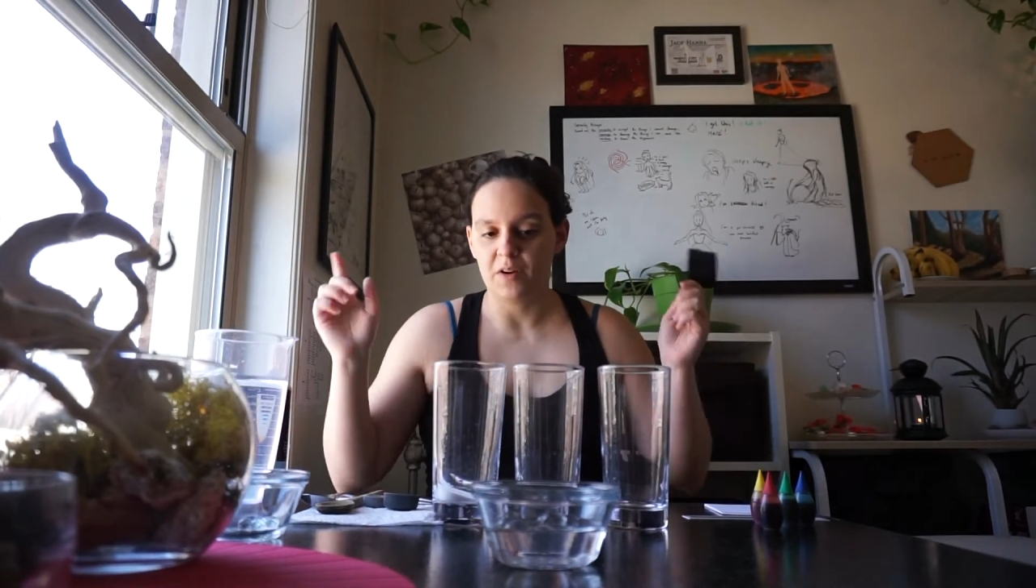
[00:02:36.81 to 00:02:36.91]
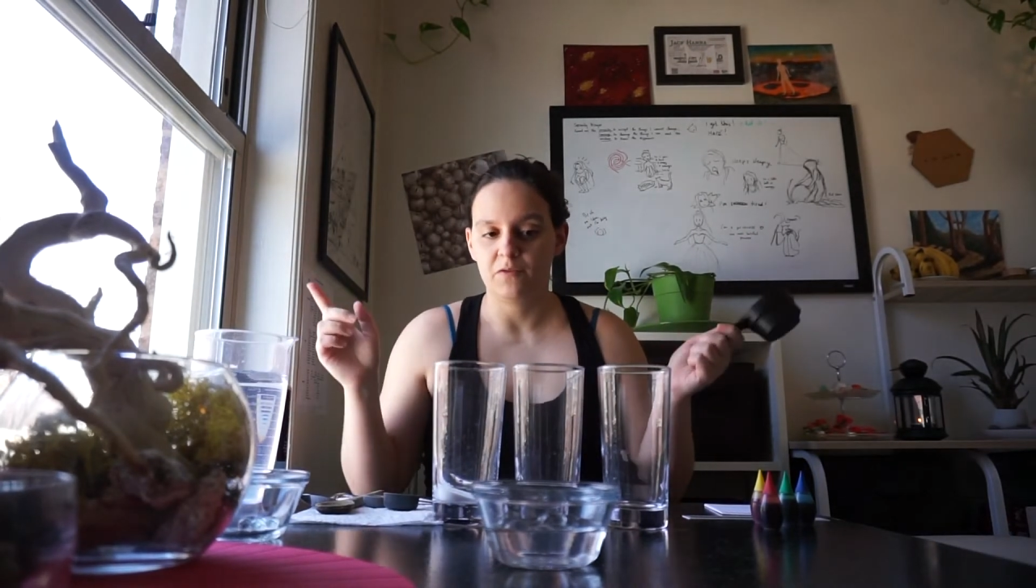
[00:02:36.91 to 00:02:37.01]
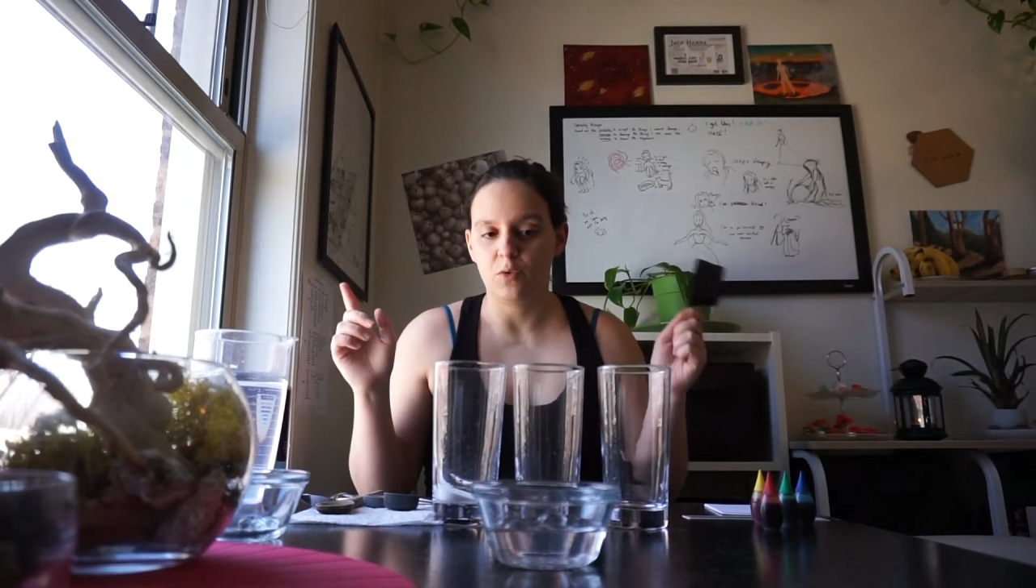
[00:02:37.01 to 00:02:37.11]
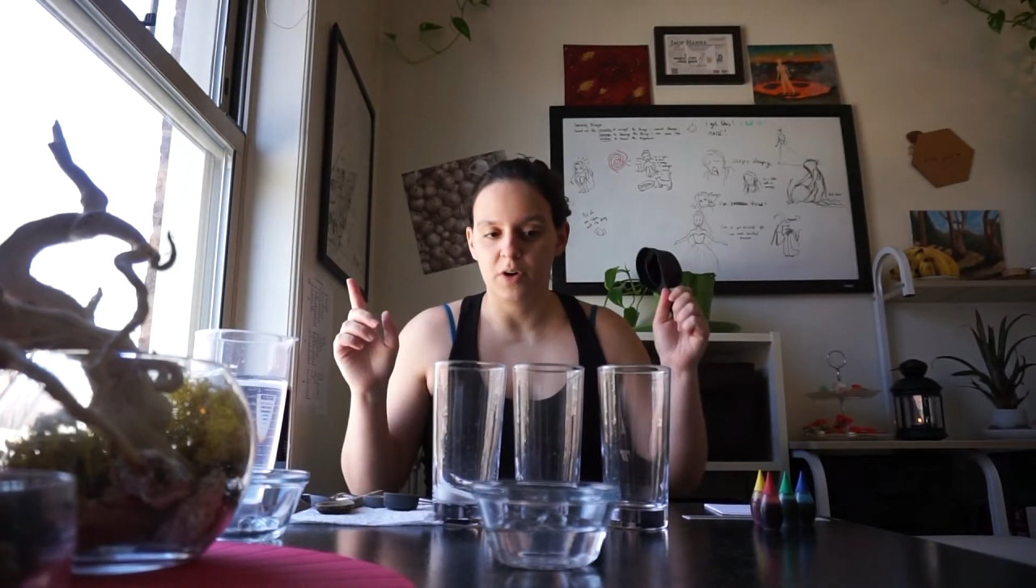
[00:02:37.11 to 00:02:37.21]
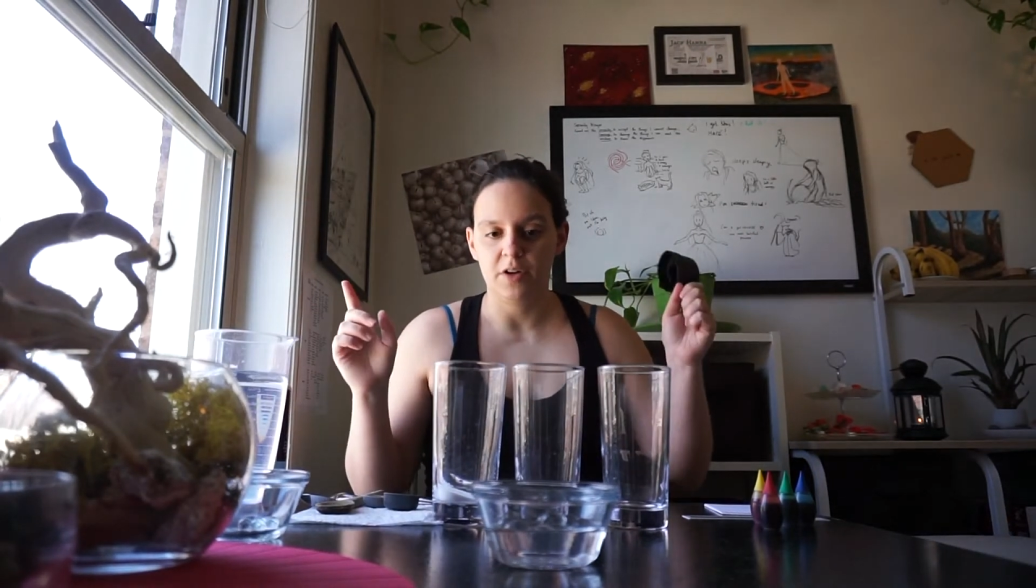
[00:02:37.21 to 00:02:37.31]

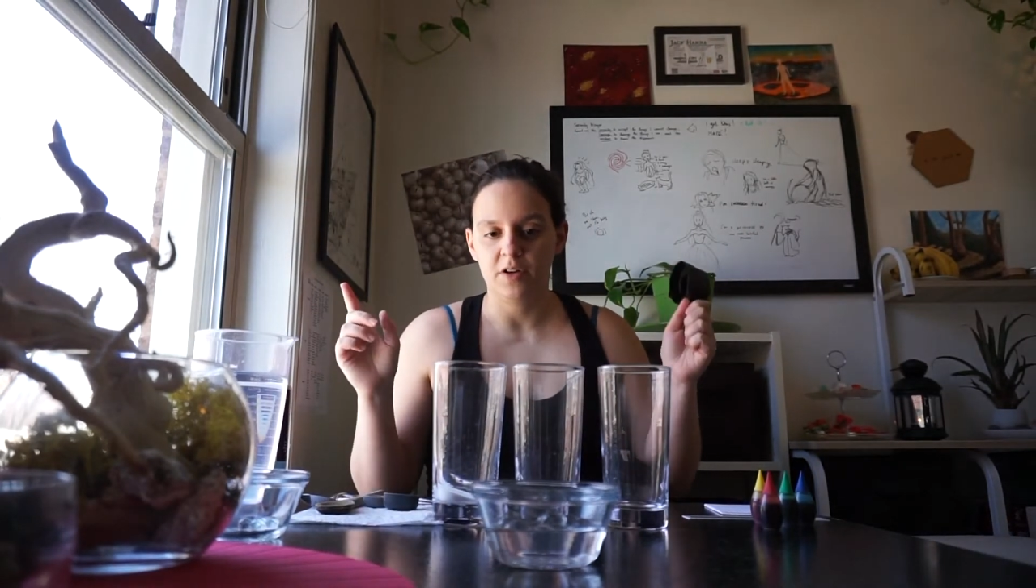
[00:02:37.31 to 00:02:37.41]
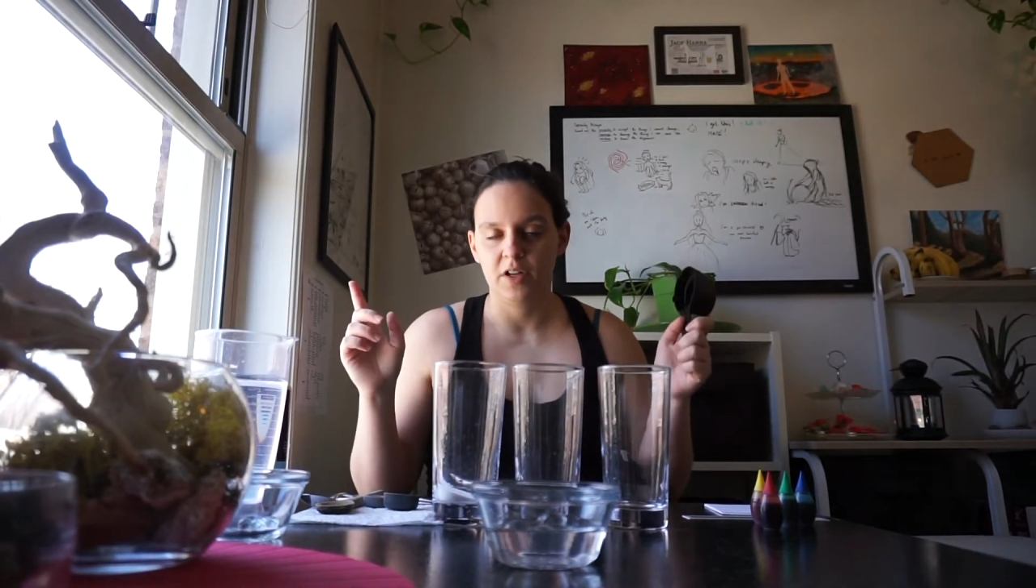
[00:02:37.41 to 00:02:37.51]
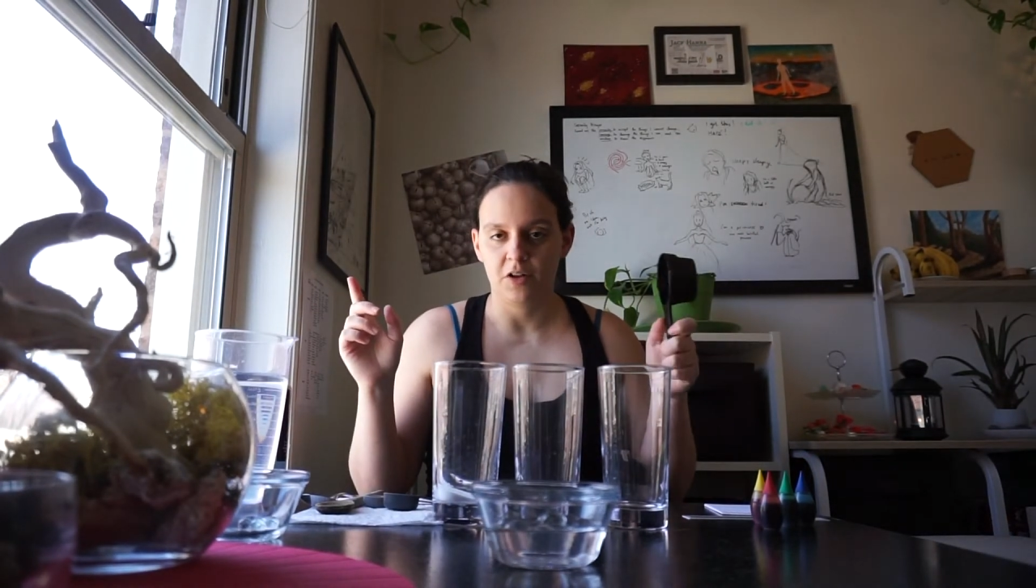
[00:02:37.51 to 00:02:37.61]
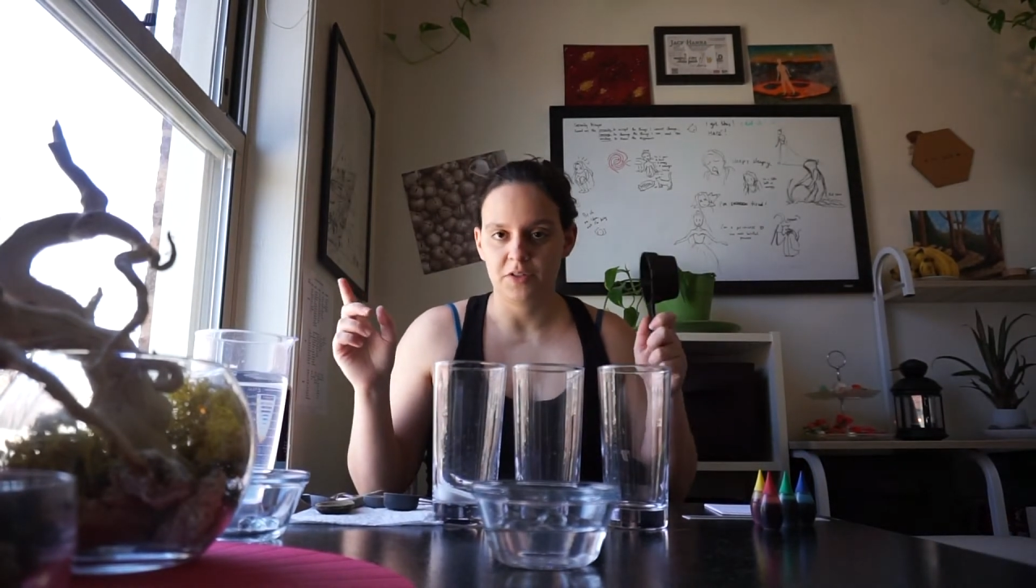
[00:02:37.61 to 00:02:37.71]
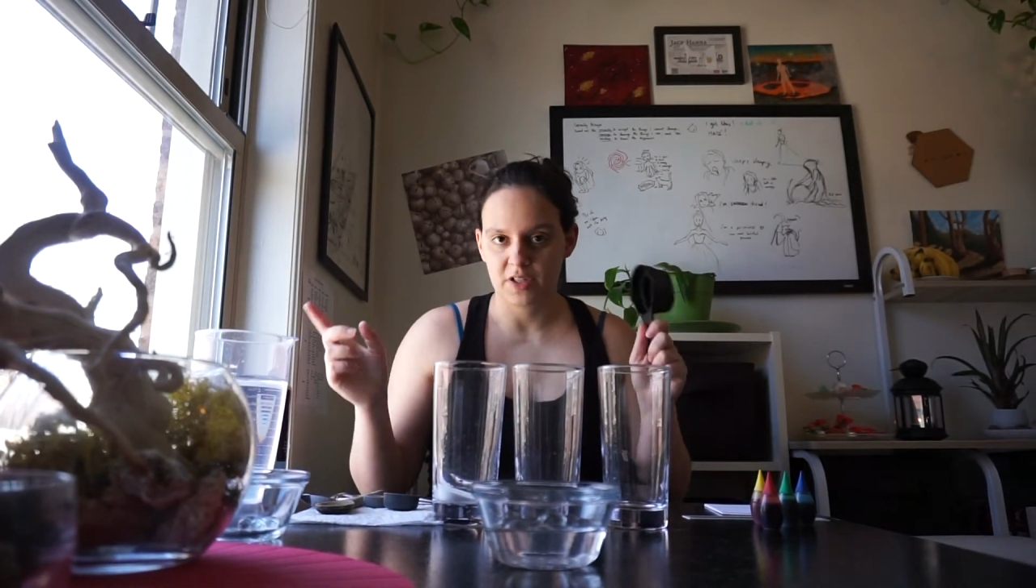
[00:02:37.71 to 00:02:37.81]
of water
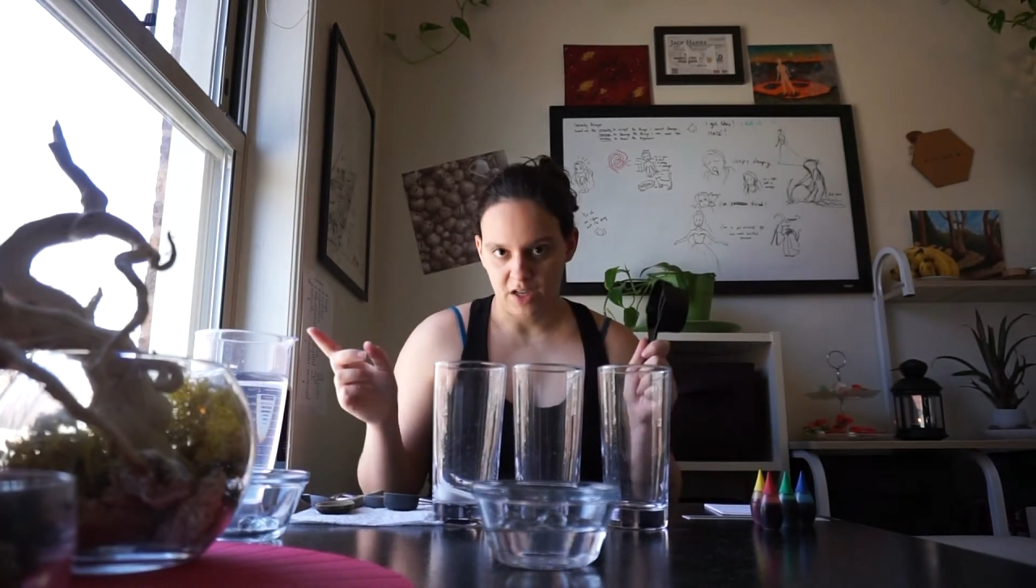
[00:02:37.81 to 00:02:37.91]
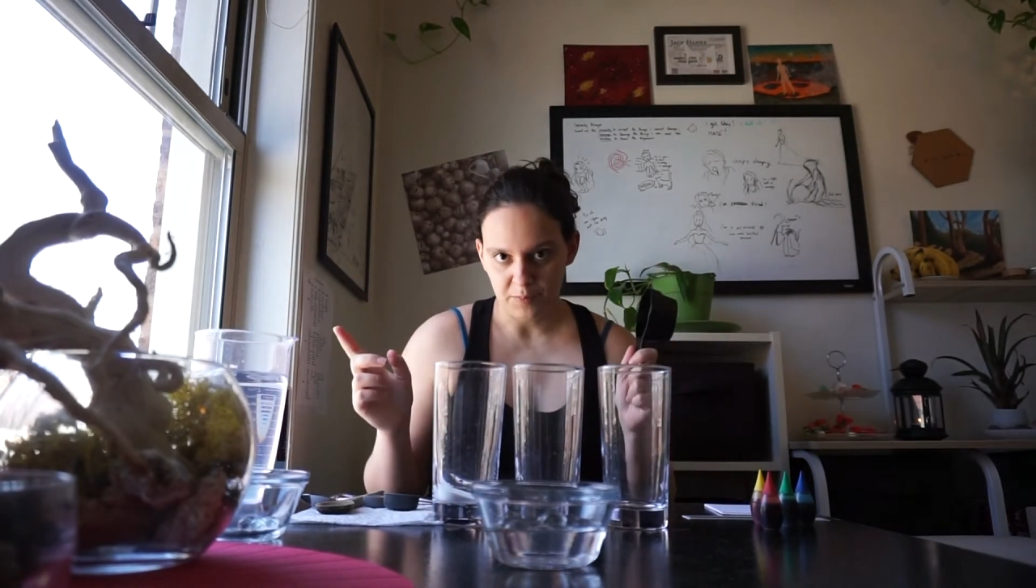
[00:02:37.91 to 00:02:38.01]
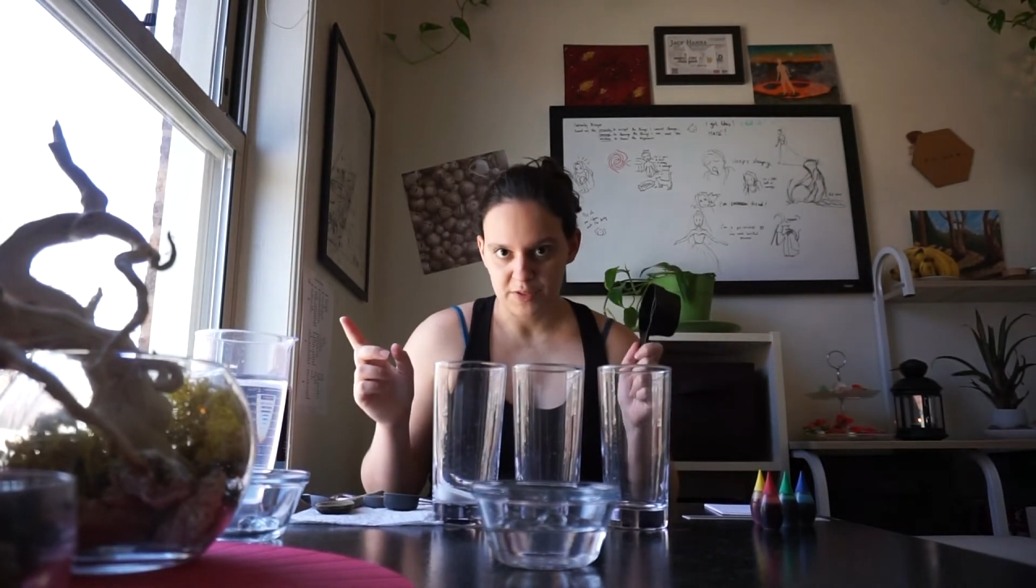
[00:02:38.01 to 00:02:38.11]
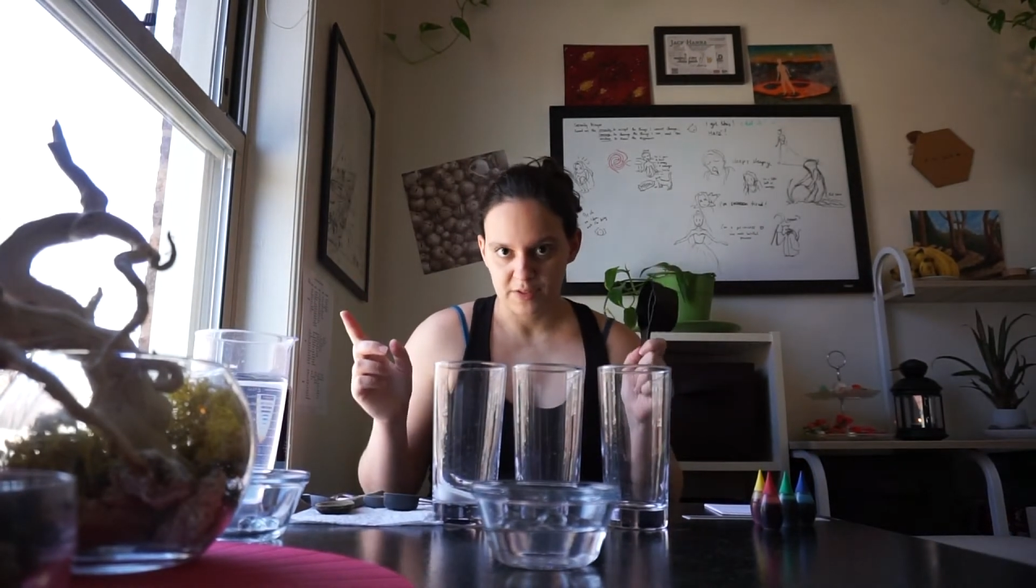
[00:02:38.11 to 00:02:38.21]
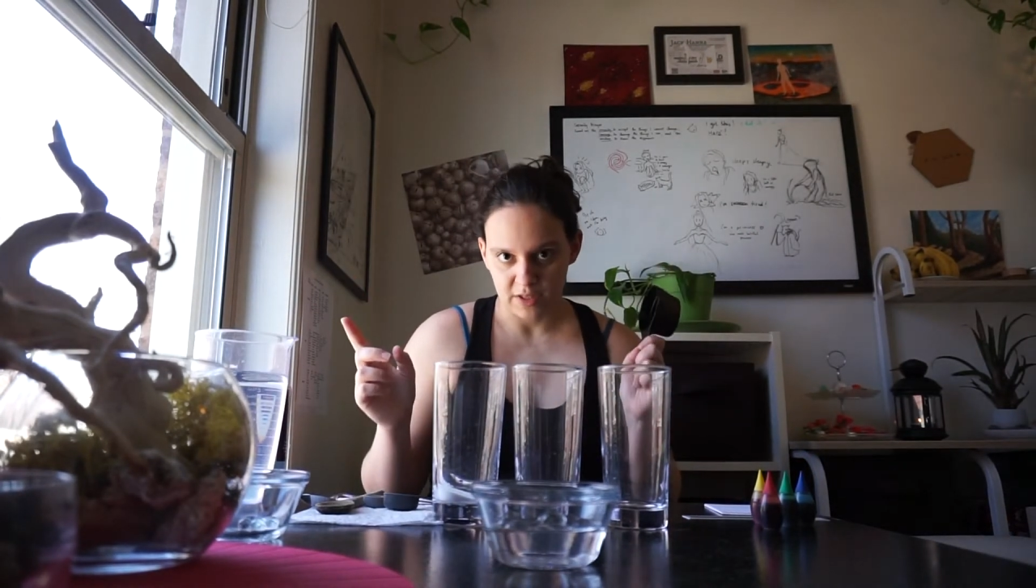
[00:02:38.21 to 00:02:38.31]
in all the cups.